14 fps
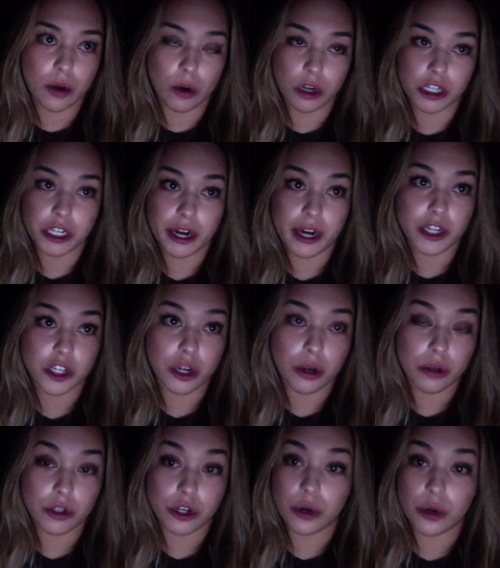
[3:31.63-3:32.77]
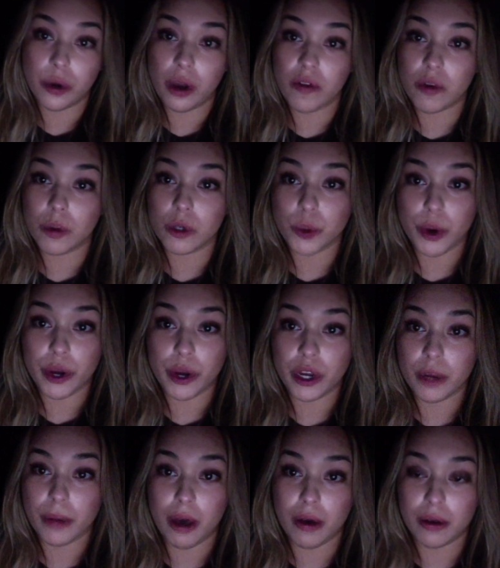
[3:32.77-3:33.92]
or Jerry Jones or whoever was worried
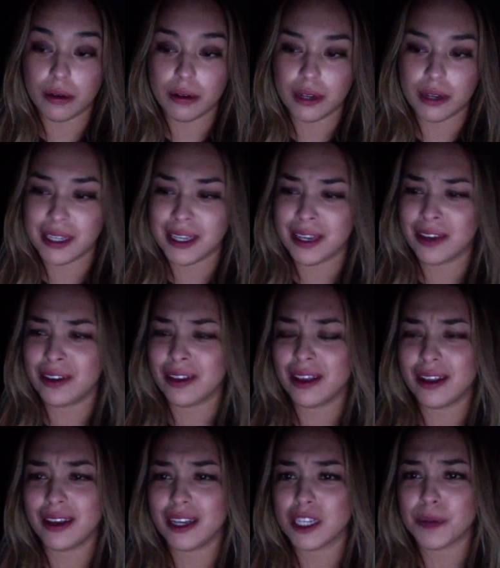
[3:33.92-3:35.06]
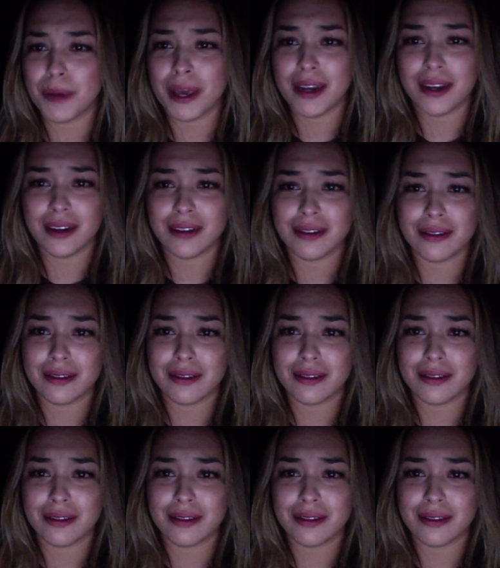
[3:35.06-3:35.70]
about Ezekiel Elliott's pending